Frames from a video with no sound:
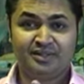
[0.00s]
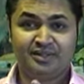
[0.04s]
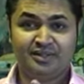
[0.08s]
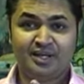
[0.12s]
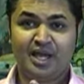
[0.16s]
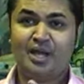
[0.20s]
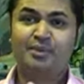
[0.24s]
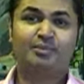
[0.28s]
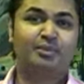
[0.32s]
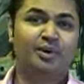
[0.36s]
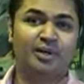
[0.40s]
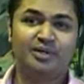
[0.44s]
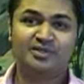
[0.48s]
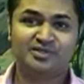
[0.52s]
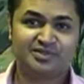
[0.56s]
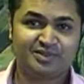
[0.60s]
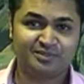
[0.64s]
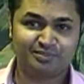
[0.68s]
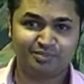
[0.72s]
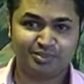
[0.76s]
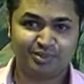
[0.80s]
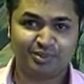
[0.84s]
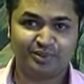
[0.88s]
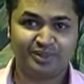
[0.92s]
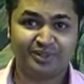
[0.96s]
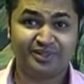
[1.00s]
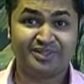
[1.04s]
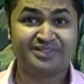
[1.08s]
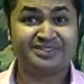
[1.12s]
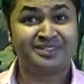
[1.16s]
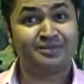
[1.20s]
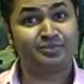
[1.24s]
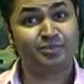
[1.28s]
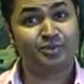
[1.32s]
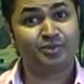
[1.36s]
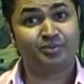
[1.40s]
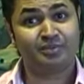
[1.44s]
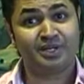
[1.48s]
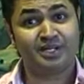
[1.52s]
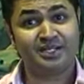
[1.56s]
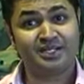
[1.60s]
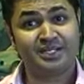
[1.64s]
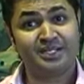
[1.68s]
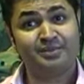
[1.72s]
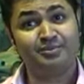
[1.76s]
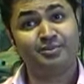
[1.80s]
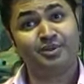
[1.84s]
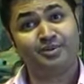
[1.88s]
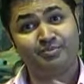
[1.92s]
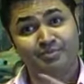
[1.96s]
And most important, I see more money in
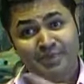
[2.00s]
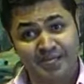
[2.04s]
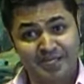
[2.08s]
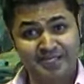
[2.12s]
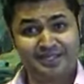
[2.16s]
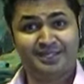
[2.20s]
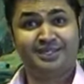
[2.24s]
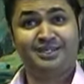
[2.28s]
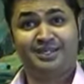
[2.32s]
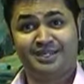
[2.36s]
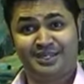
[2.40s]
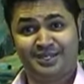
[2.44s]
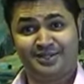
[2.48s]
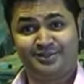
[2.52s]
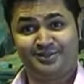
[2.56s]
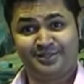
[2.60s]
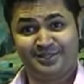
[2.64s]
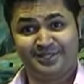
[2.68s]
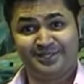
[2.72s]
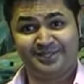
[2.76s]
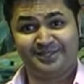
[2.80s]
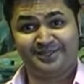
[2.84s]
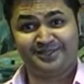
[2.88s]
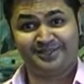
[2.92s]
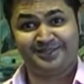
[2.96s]
my bank account now.